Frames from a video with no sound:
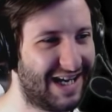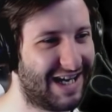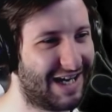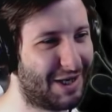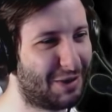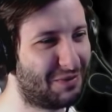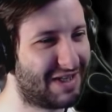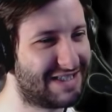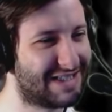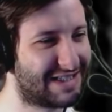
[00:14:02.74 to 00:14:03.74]
Uh, they
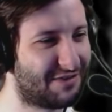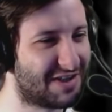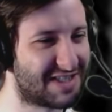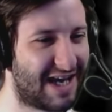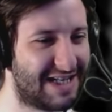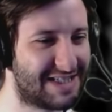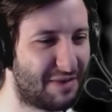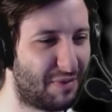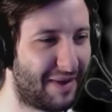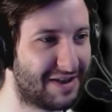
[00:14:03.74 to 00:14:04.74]
didn't give us a heads
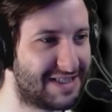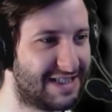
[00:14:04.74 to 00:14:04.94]
up about